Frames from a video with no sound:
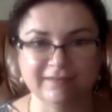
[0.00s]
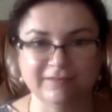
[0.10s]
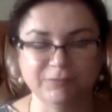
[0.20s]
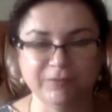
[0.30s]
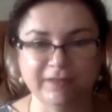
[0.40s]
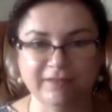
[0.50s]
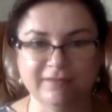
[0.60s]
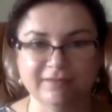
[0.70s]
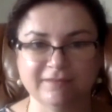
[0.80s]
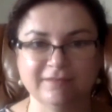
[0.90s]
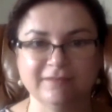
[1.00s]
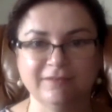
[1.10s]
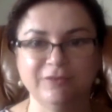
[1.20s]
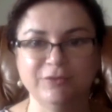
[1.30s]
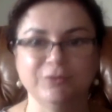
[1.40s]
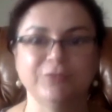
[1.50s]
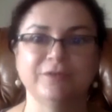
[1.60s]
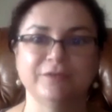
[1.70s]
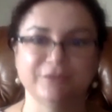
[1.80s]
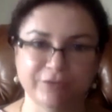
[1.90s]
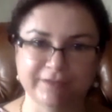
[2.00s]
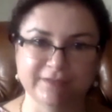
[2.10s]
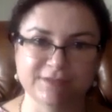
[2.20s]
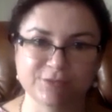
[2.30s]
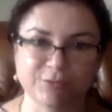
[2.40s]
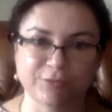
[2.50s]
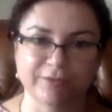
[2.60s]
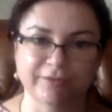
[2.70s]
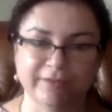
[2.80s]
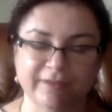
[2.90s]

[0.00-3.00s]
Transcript: with your credit score,